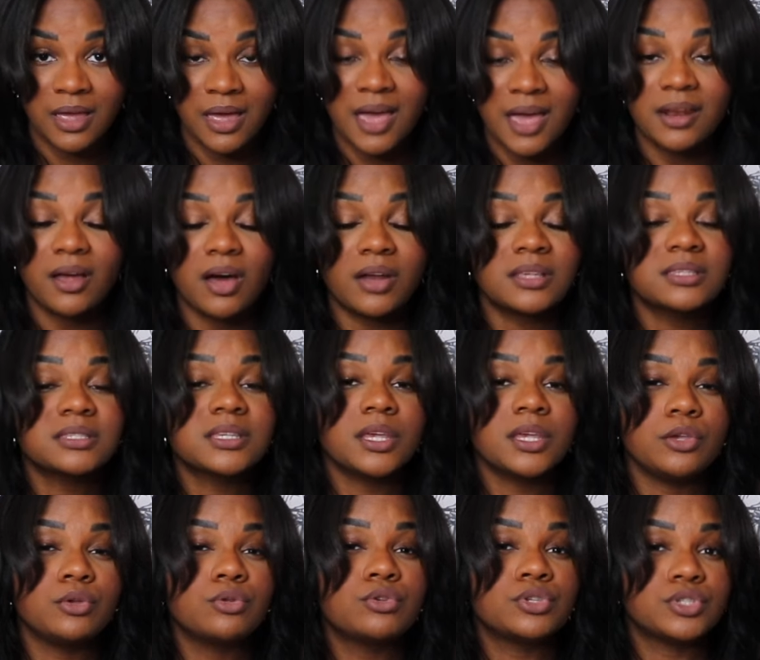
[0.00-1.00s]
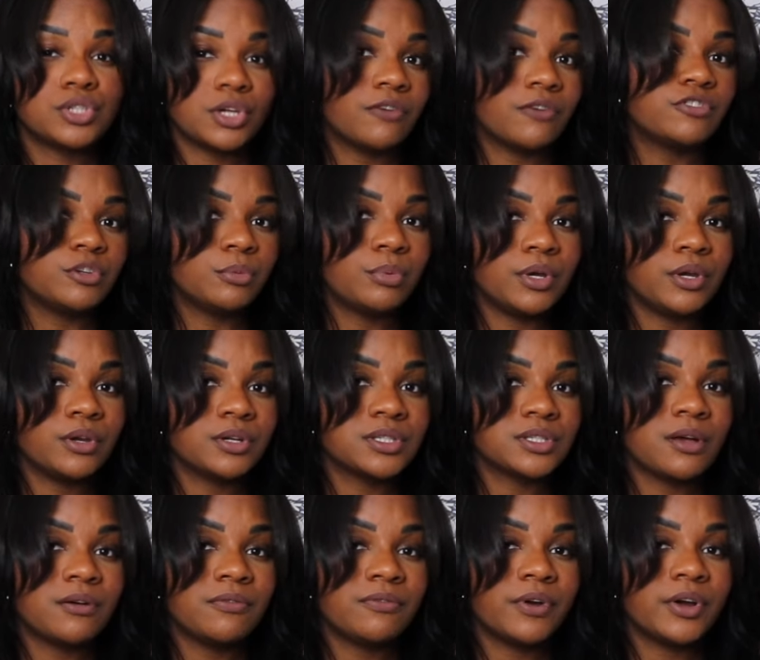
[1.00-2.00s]
And honestly, you deserve to put
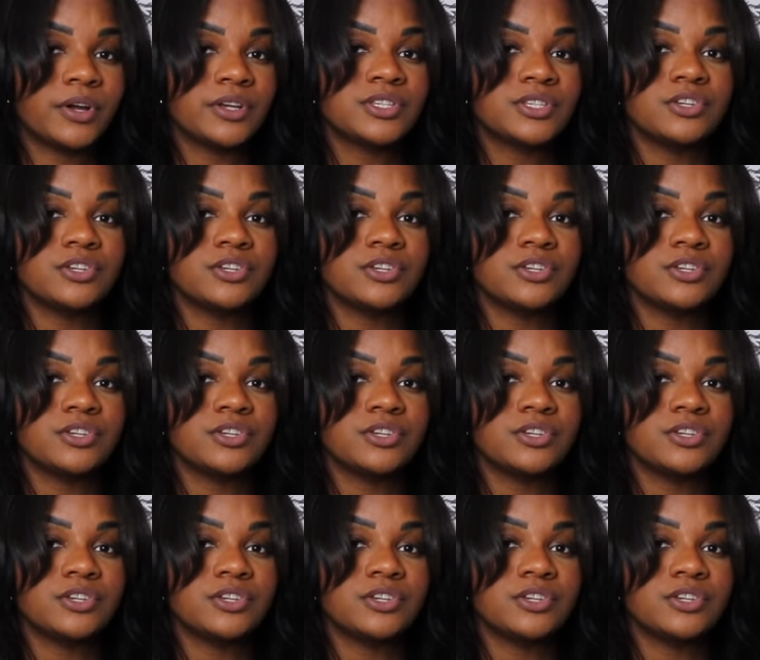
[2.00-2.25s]
yourself first,